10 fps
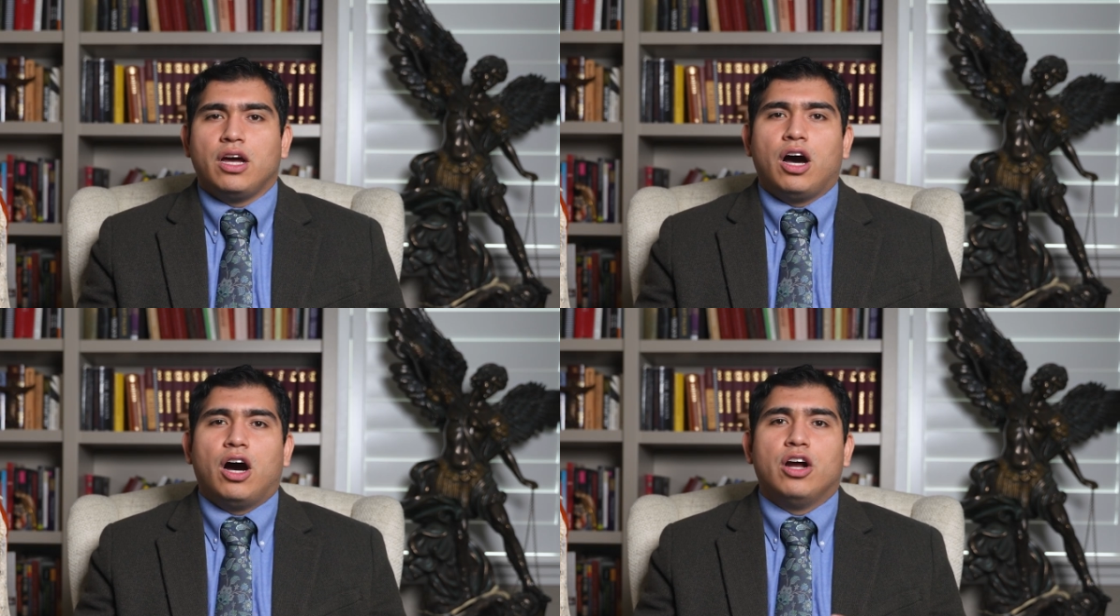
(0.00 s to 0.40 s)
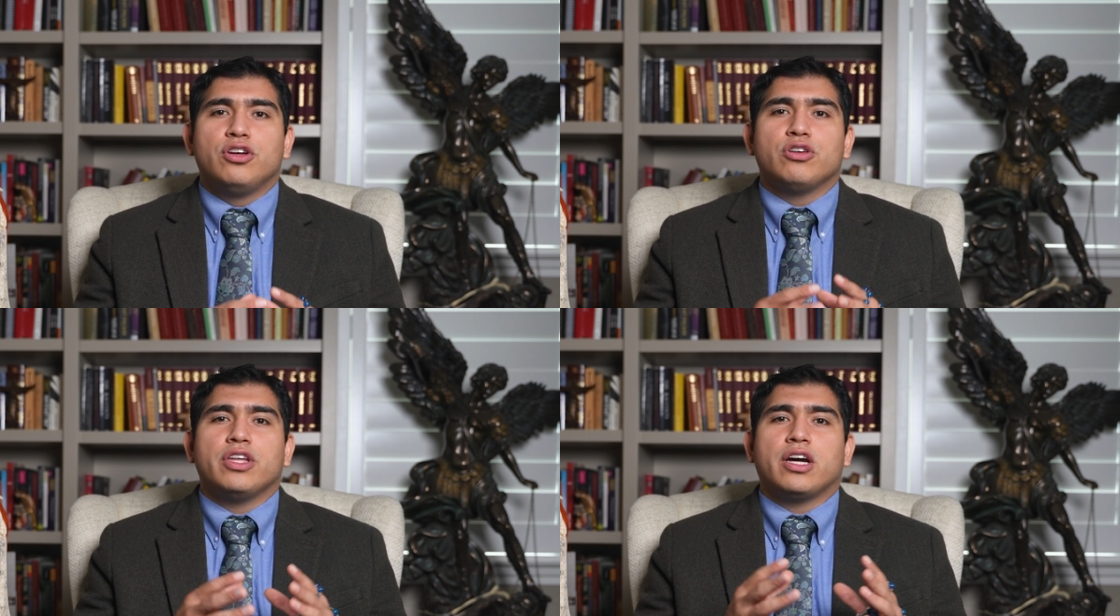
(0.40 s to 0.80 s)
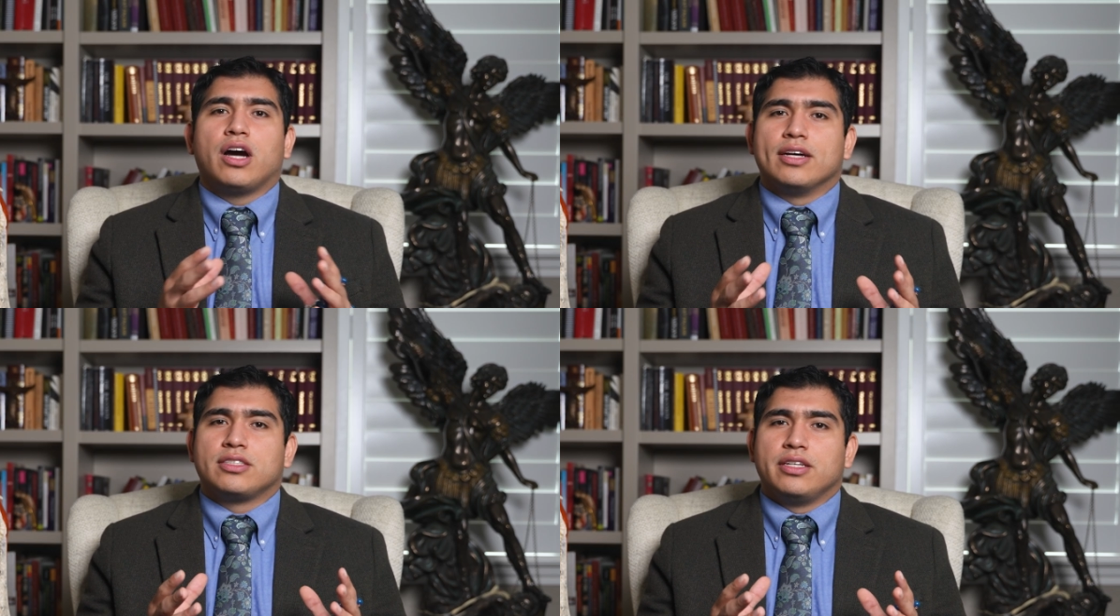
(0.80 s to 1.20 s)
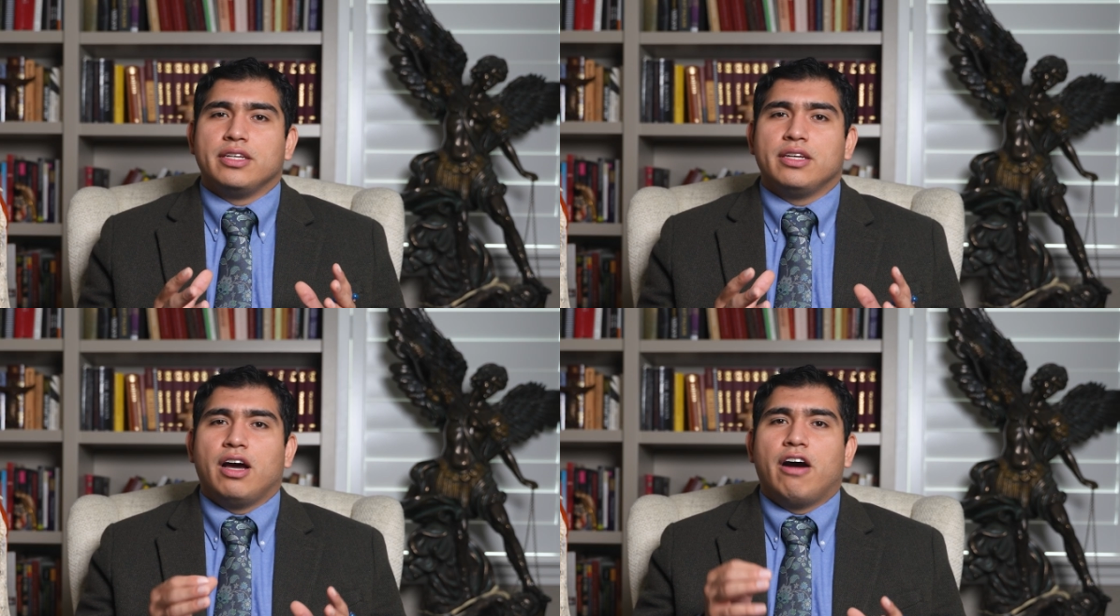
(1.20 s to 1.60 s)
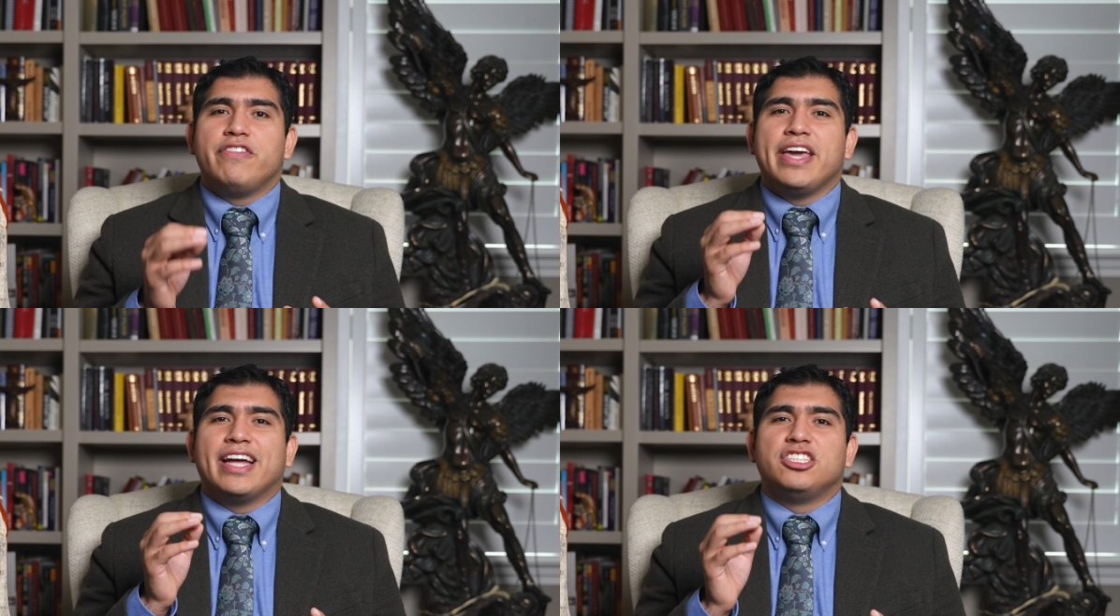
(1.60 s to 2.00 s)
under the custody of
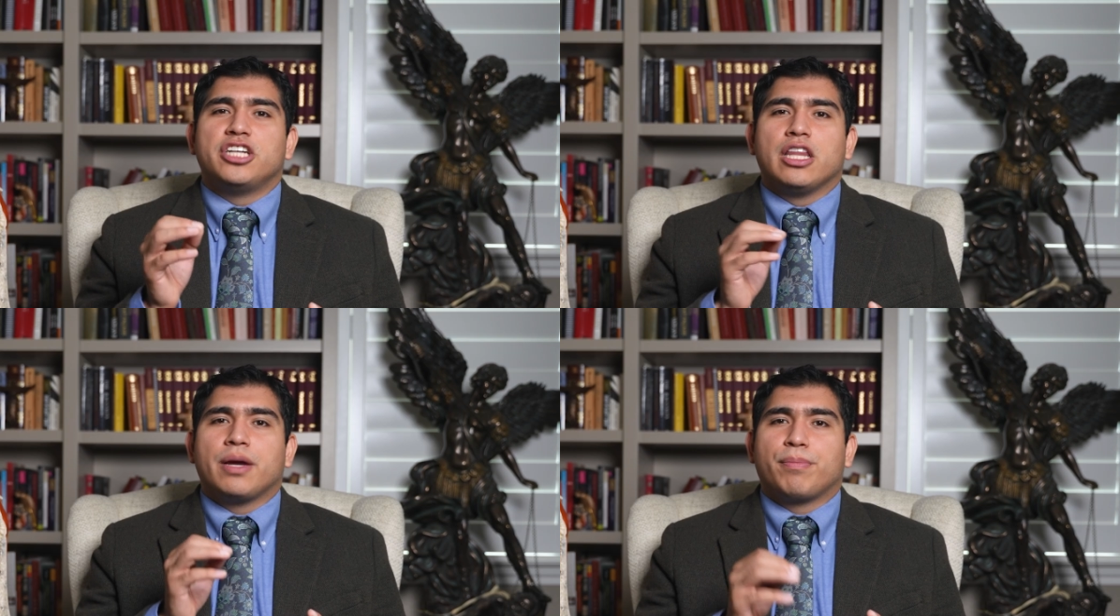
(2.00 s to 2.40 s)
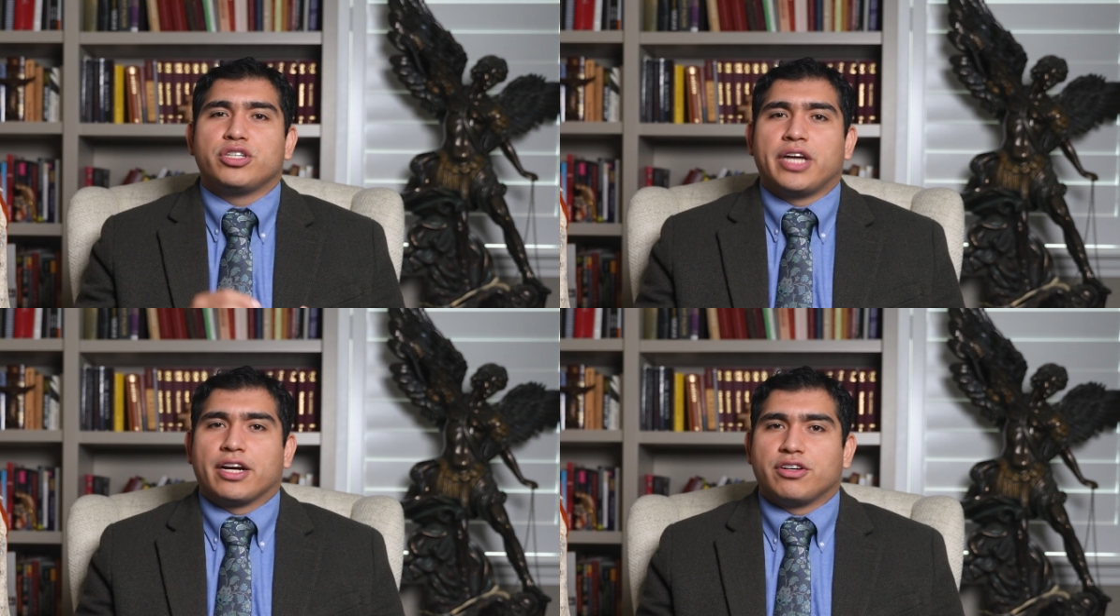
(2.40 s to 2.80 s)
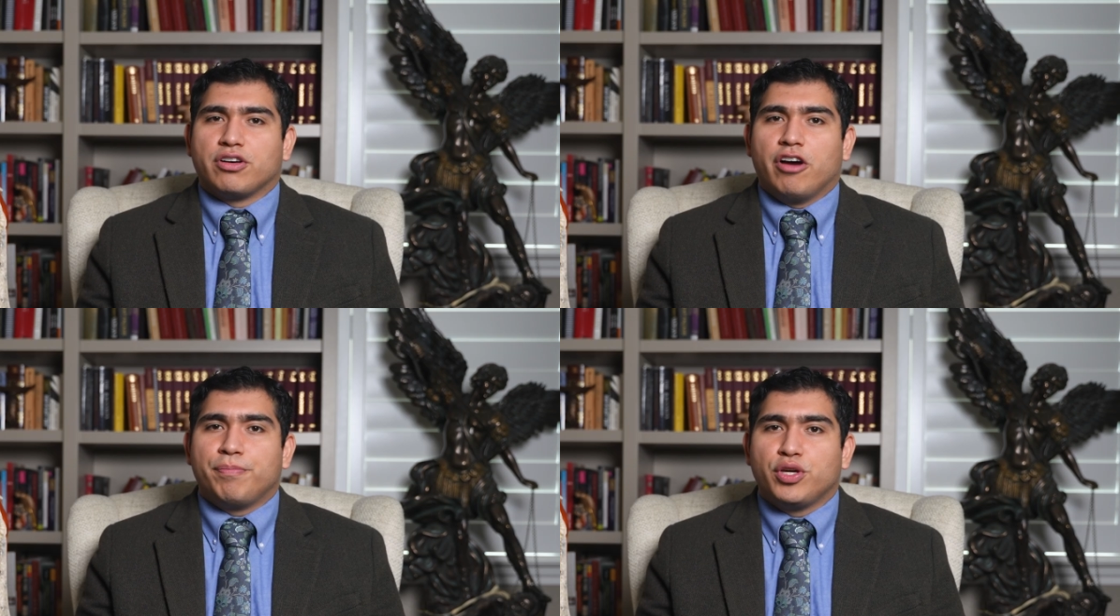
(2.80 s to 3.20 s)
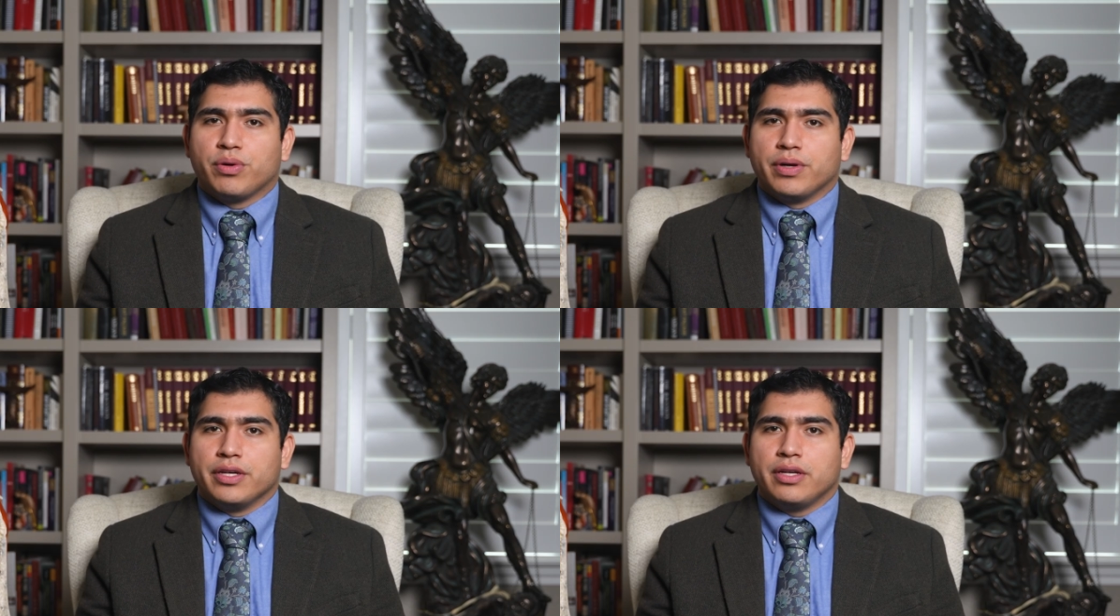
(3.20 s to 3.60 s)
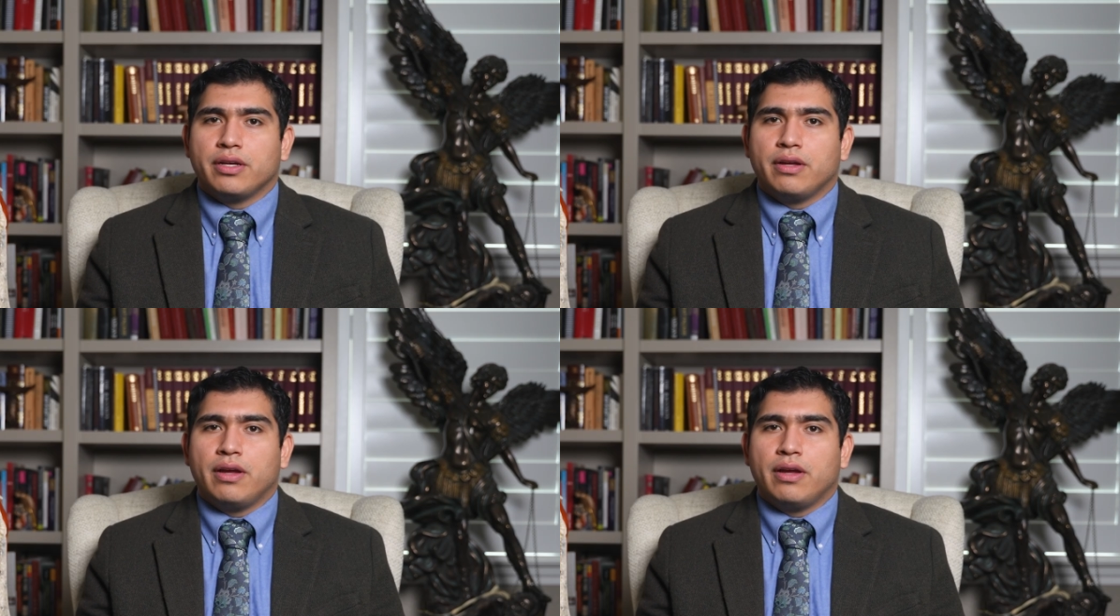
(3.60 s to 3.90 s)
the angelic protector of purity,